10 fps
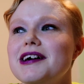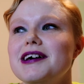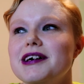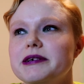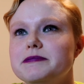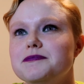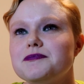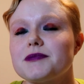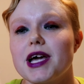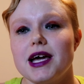And,
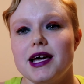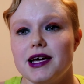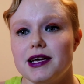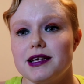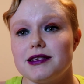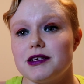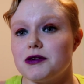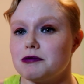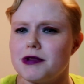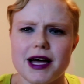
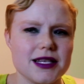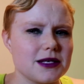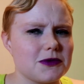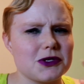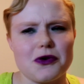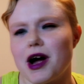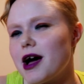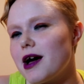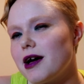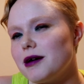like,
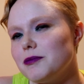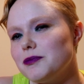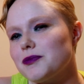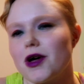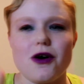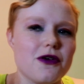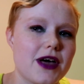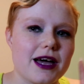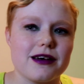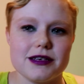subscribe, all
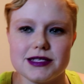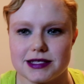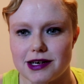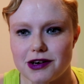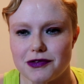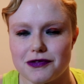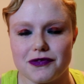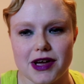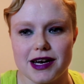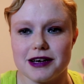that good stuff.
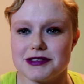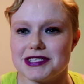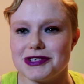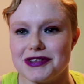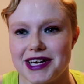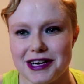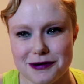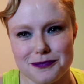And I'll see you later.